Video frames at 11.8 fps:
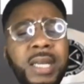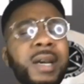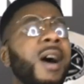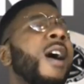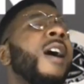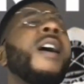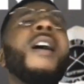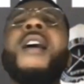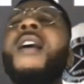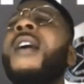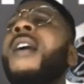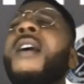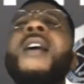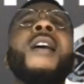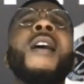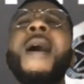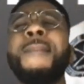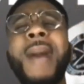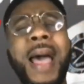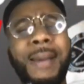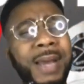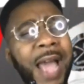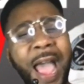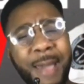Oh, and my
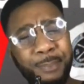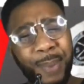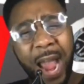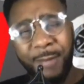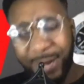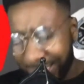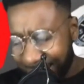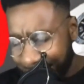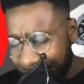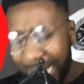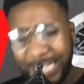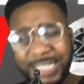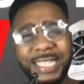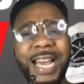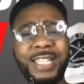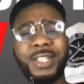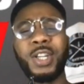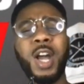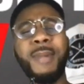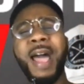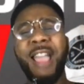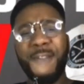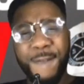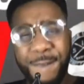guy Byron Saxon had to come
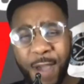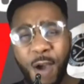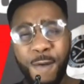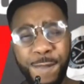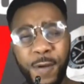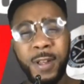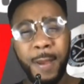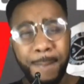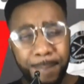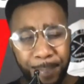out and fell for the